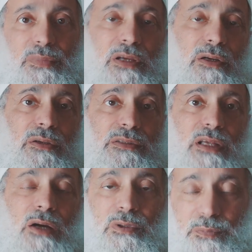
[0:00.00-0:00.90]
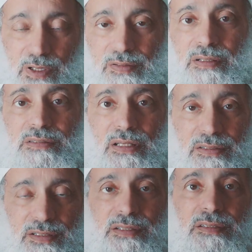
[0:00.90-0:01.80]
because our brothers
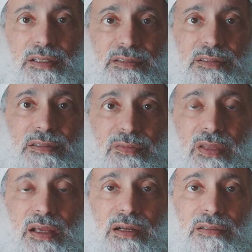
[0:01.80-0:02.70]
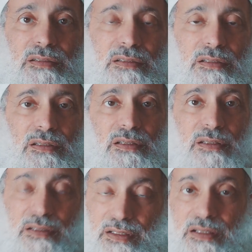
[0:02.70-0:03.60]
and sisters there
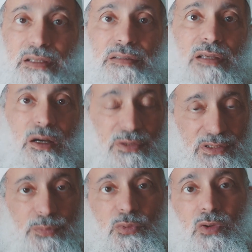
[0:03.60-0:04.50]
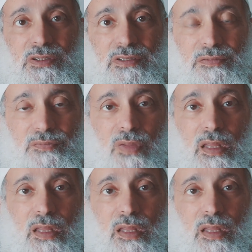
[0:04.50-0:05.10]
need our support.